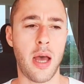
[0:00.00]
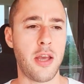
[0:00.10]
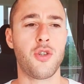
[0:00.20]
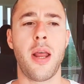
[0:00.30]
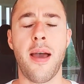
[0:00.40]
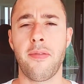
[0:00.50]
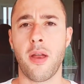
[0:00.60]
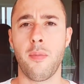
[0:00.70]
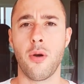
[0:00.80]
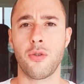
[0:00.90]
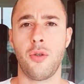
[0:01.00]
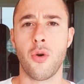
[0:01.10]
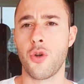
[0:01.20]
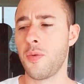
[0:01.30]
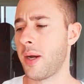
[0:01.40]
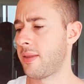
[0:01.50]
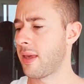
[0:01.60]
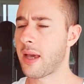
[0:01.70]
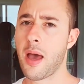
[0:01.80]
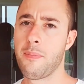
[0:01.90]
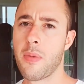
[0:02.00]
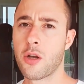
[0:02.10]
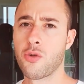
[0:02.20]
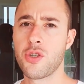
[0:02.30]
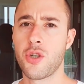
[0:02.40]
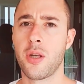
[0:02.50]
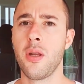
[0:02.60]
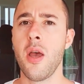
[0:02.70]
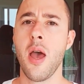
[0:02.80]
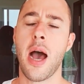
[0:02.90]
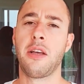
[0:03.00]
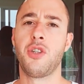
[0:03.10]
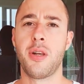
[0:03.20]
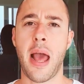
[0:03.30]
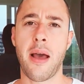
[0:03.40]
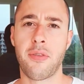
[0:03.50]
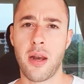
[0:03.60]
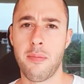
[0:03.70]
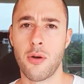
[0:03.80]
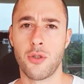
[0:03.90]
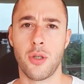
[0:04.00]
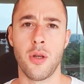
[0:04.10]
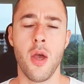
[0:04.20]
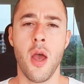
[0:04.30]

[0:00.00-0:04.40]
I shouldn't have that emotion, or you might think I'm a Christian. I shouldn't have that emotion.